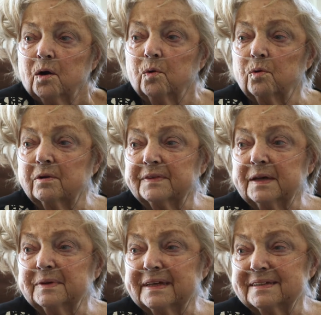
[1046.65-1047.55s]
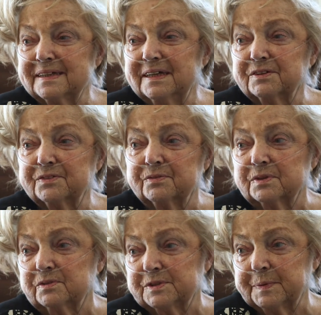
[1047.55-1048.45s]
Or they would get to hear it through
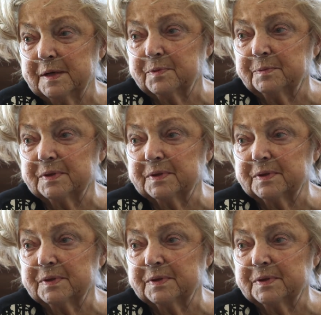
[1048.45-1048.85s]
the newspaper,